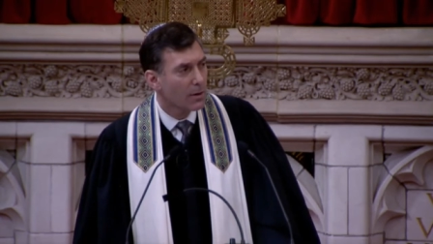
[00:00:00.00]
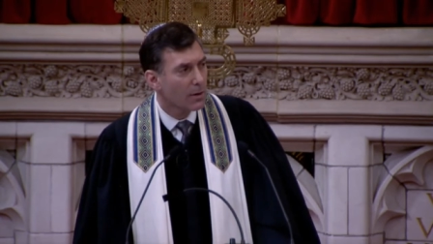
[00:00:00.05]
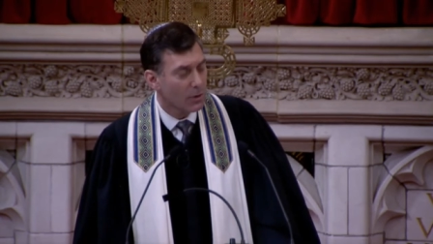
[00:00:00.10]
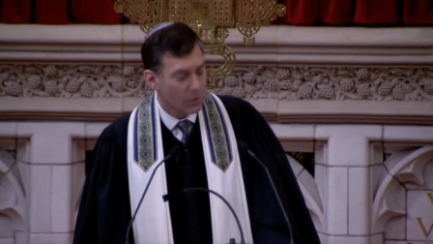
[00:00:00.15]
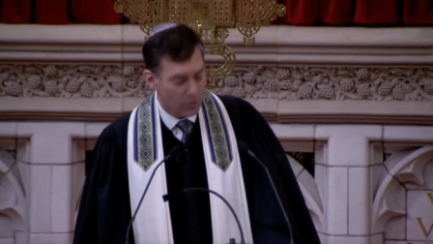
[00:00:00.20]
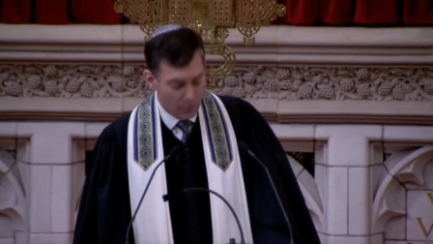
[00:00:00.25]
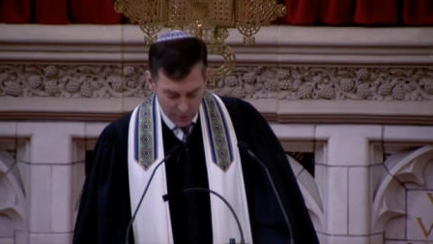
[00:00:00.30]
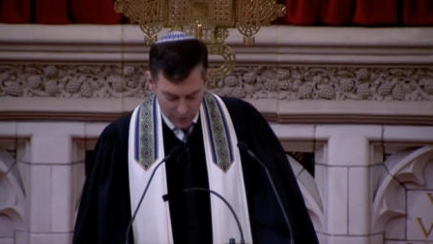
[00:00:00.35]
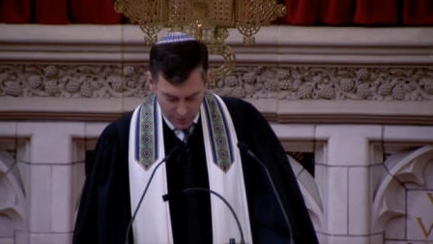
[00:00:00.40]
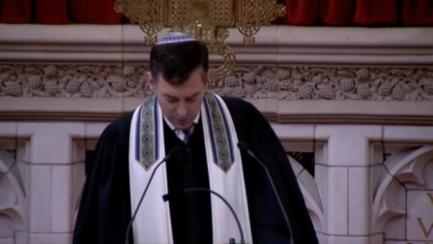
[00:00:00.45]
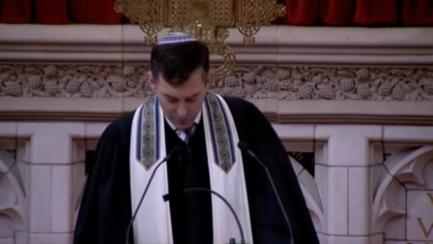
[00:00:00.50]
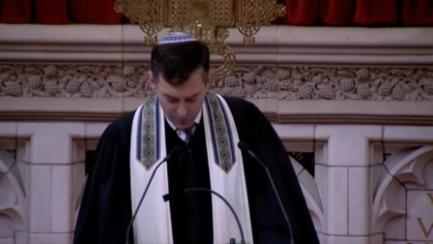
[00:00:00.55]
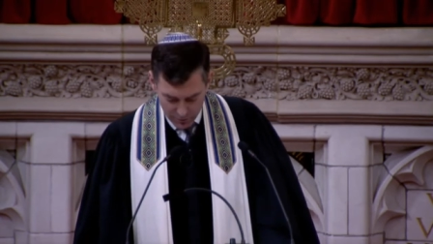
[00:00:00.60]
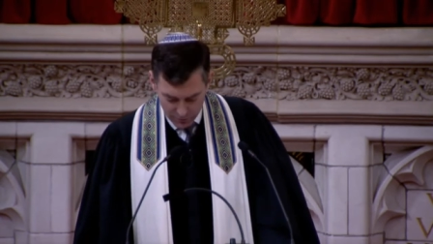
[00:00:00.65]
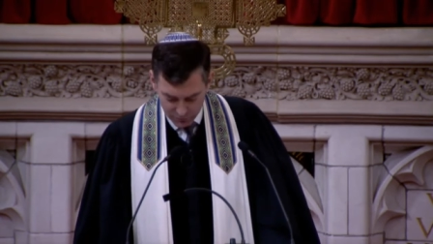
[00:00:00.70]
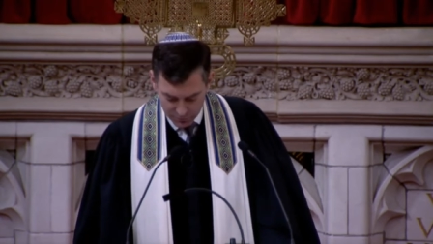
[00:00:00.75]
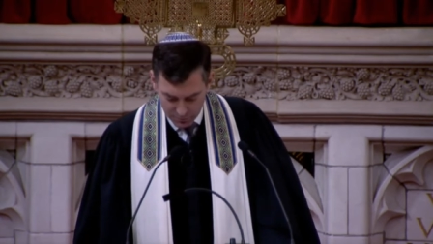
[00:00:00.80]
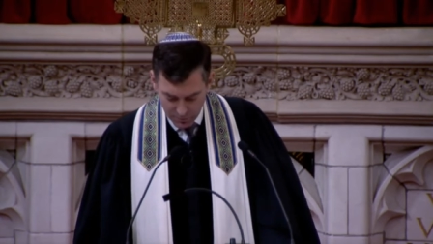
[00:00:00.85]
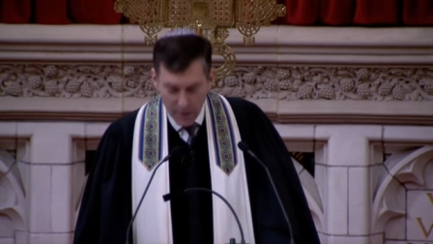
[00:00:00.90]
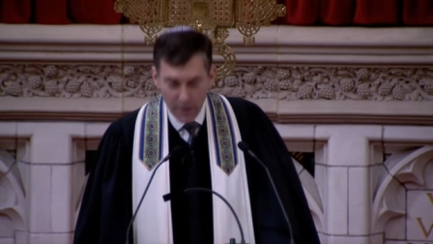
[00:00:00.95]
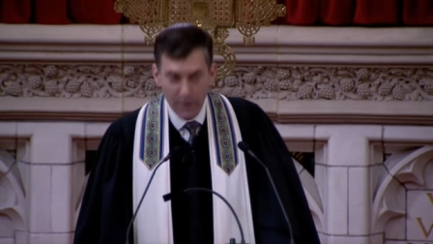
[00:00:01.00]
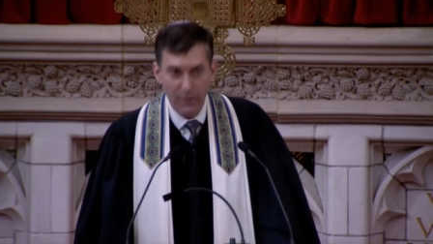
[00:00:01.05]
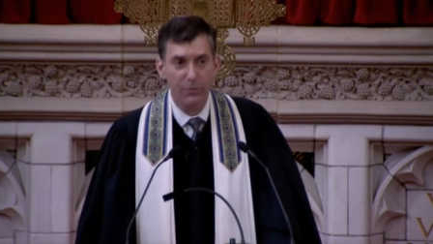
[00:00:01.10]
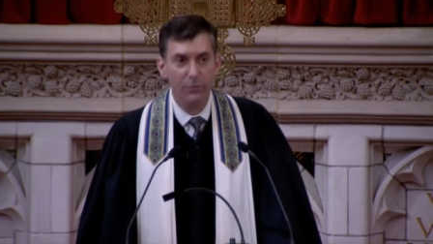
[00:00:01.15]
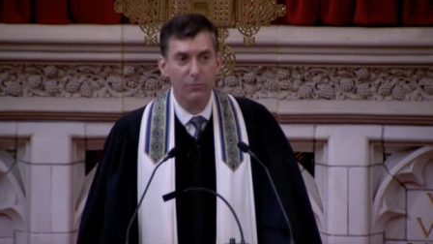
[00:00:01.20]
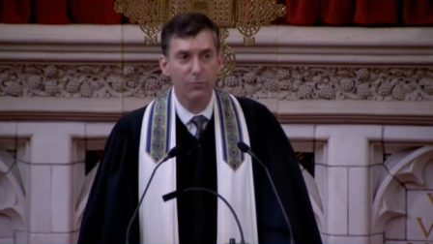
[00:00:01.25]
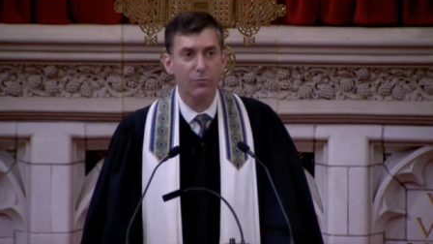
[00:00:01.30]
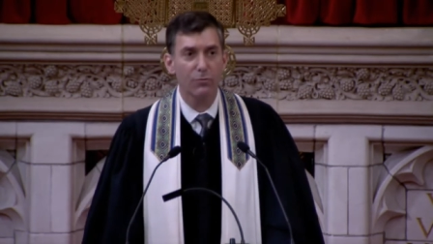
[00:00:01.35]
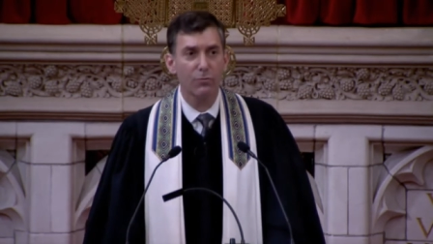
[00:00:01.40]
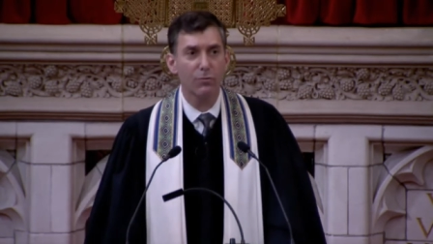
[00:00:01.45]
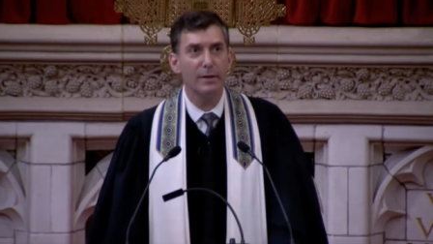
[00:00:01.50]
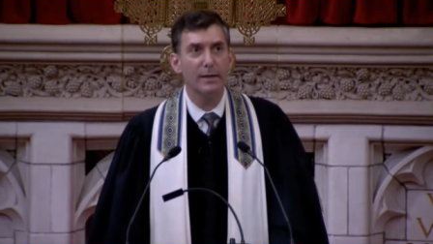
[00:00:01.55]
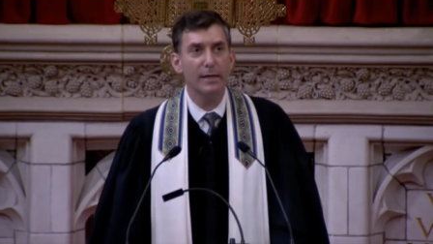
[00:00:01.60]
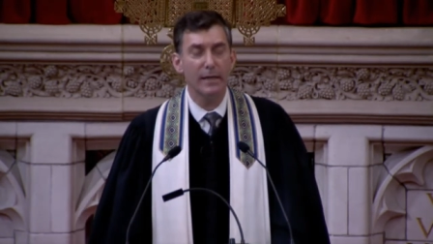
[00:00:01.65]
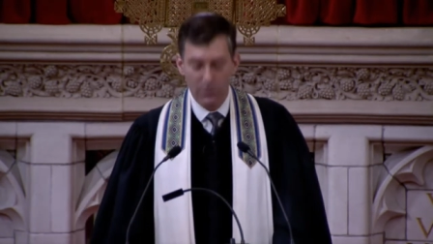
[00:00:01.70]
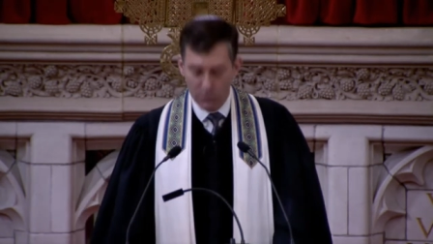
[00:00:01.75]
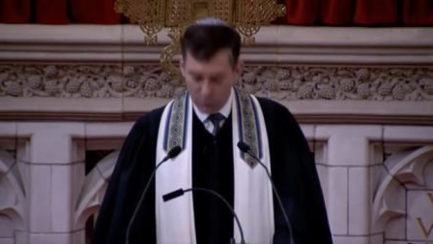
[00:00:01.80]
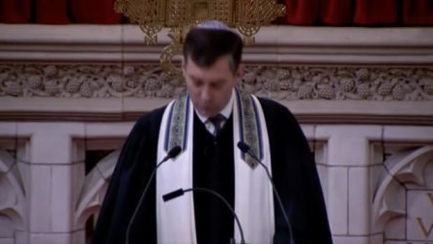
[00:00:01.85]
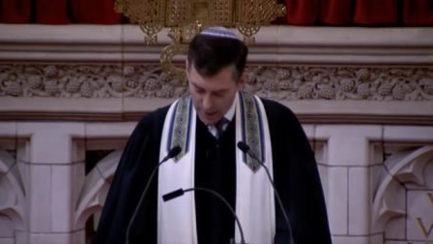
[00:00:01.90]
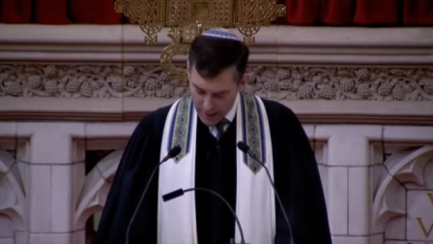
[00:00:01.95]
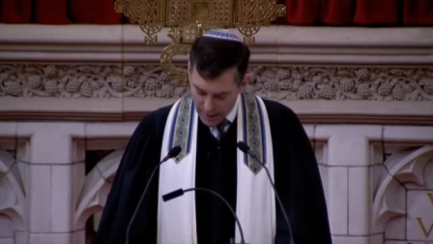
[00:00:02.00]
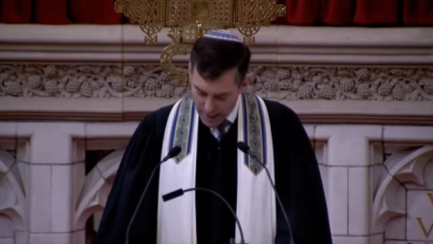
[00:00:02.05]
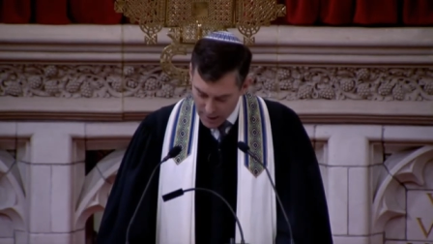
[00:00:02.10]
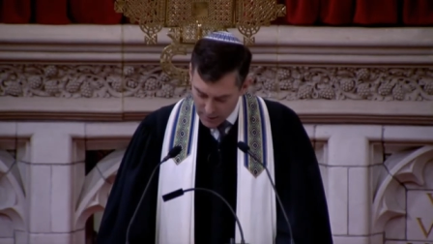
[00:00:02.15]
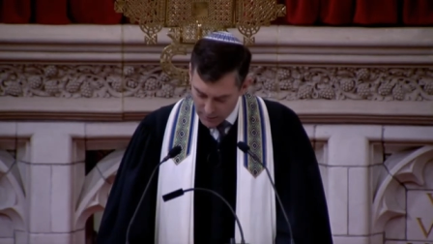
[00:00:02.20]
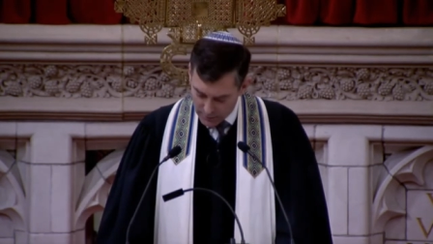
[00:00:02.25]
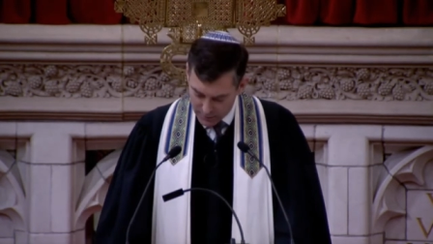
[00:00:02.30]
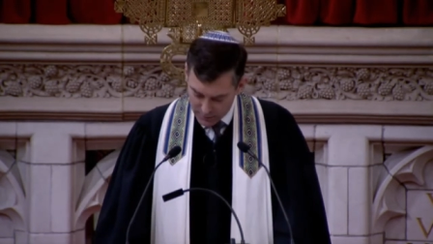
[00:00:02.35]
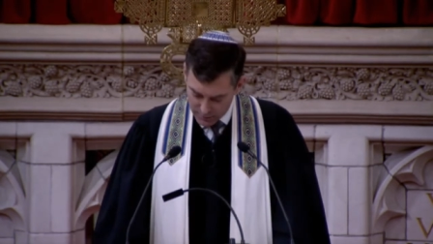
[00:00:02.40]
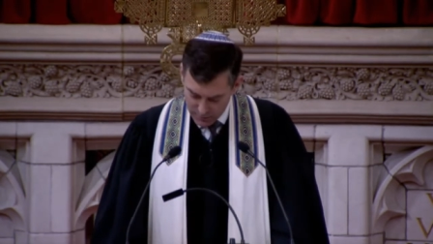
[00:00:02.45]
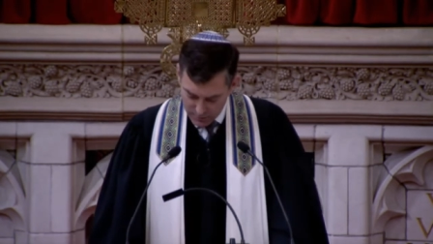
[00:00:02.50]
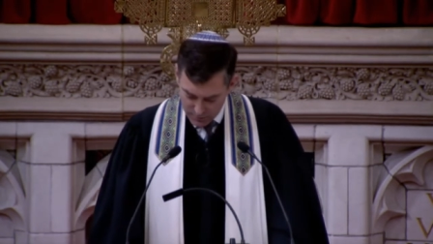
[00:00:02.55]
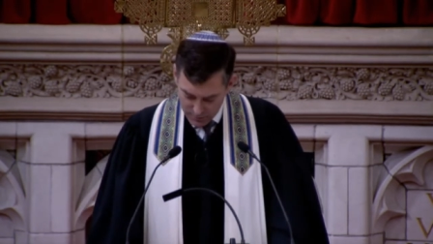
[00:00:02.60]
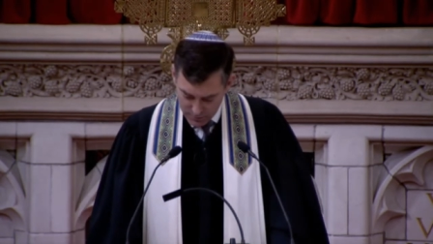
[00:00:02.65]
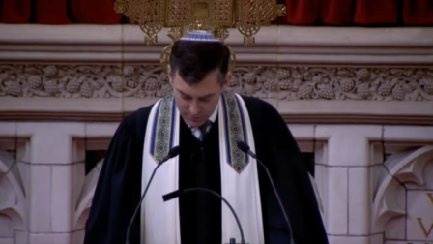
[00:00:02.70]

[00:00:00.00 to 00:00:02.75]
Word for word: Earlier this month, Reniqua Allen,